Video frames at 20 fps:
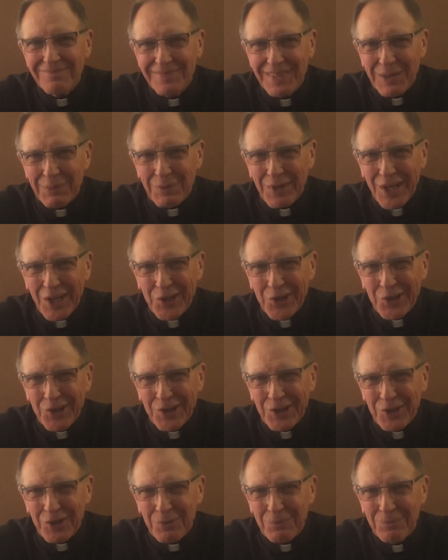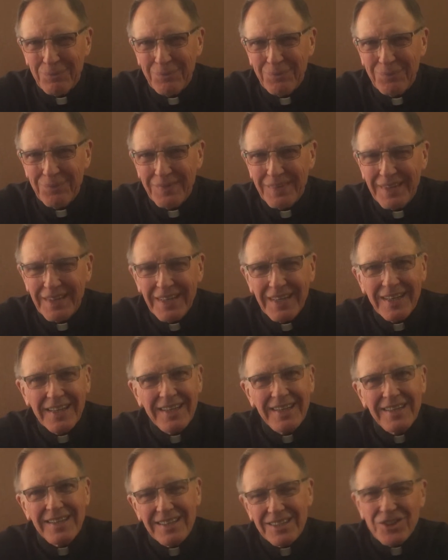I'm glad you're here.
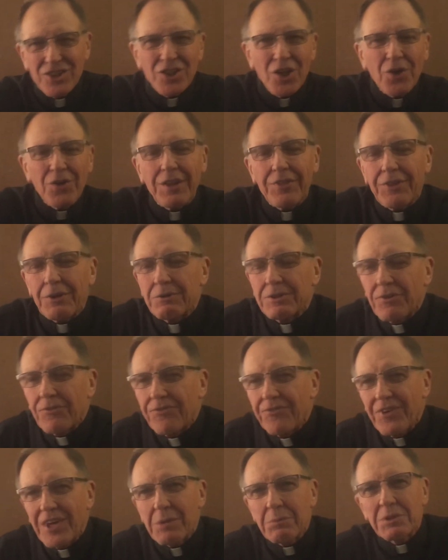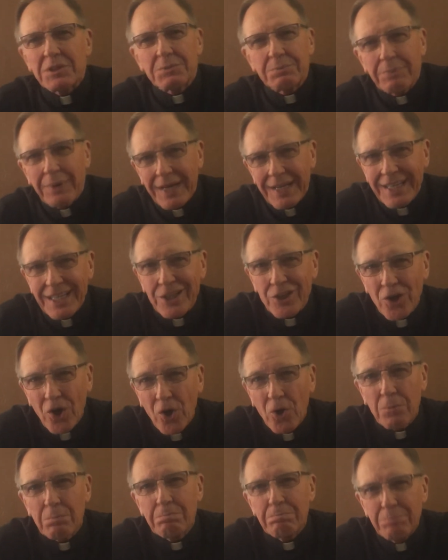Did you know that there's a famous painting
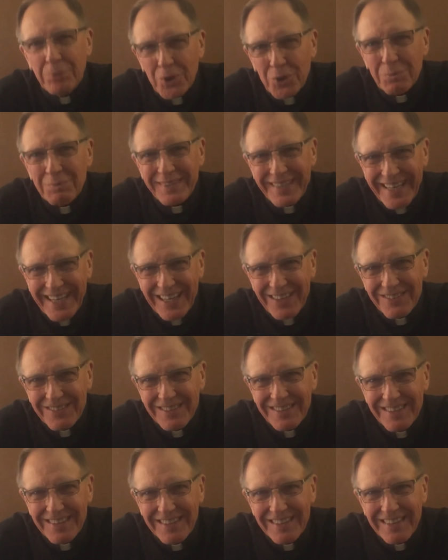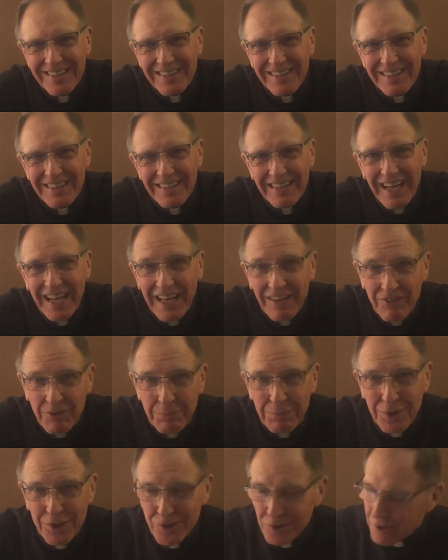called Boomtown? I have a
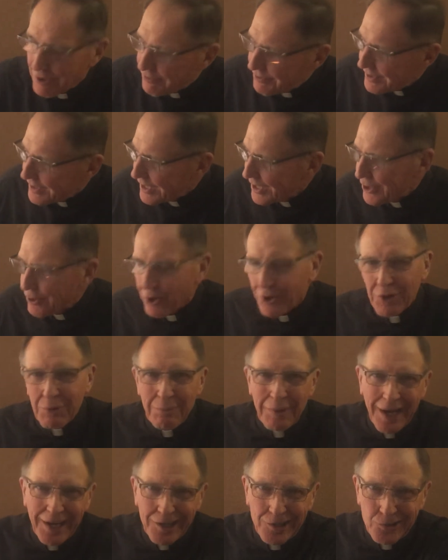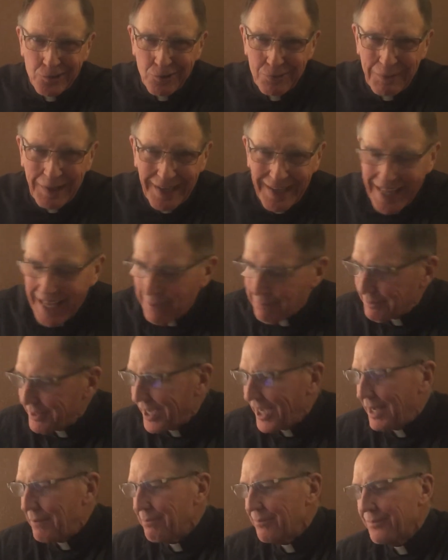picture of it here on the monitor of my
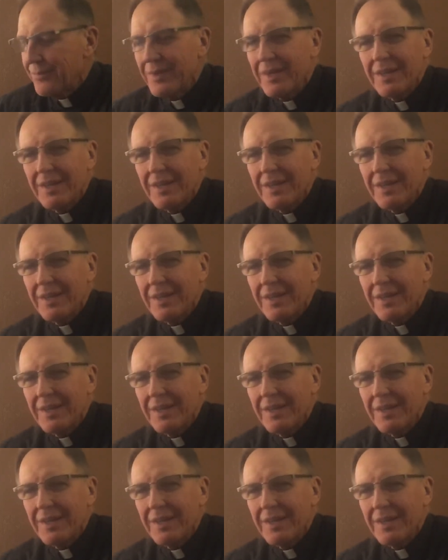laptop.